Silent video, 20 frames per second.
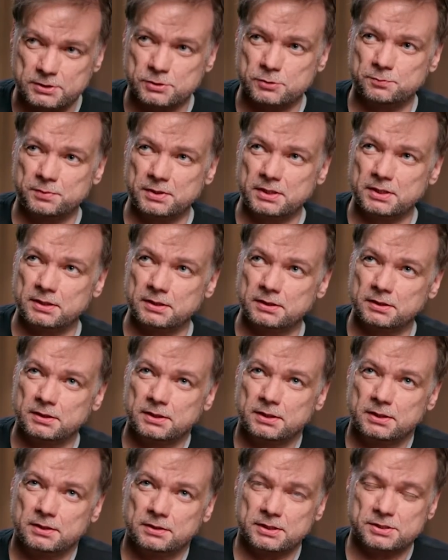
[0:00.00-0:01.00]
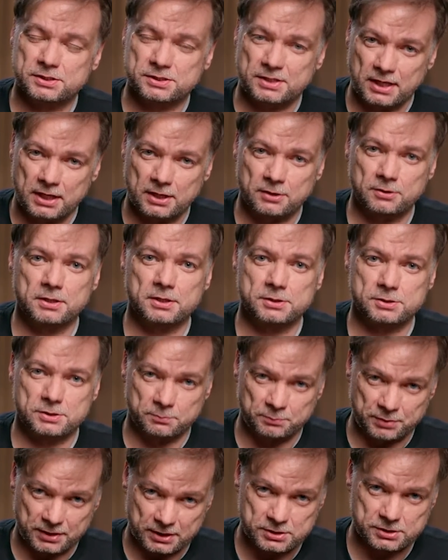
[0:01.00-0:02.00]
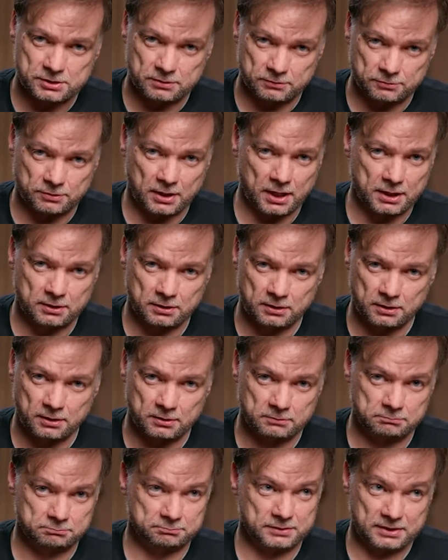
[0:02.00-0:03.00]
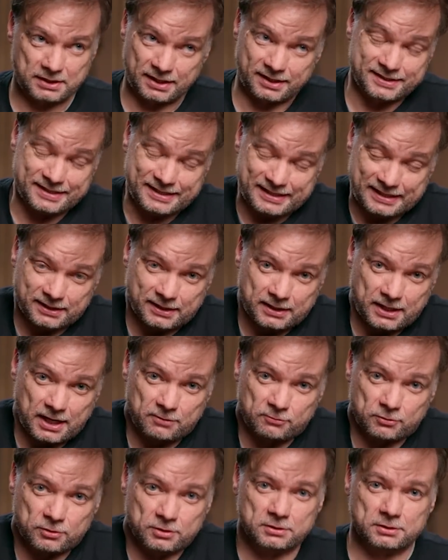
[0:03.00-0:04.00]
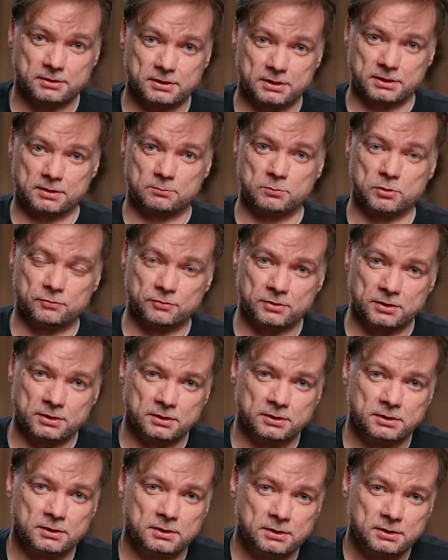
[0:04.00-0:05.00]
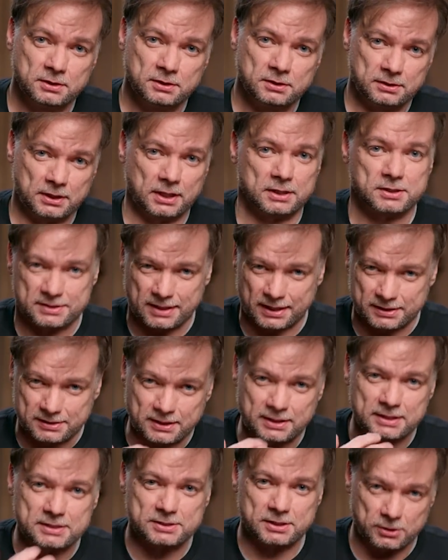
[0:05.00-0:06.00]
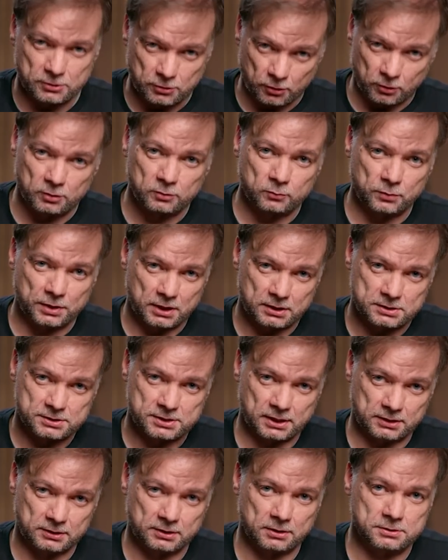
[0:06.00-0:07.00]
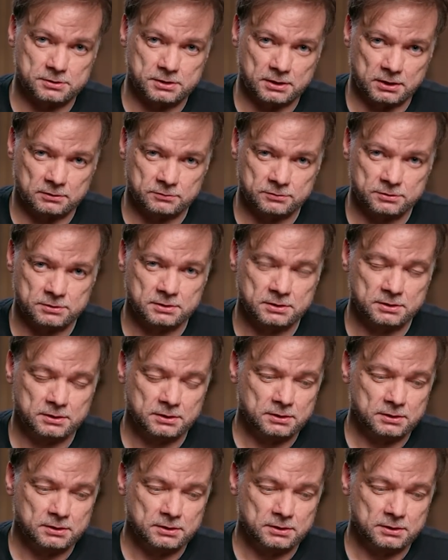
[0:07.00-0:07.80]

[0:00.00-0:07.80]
this to be the scariest depiction of Dracula, ideally ever, in a movie. That, that's at least the goal we set ourselves.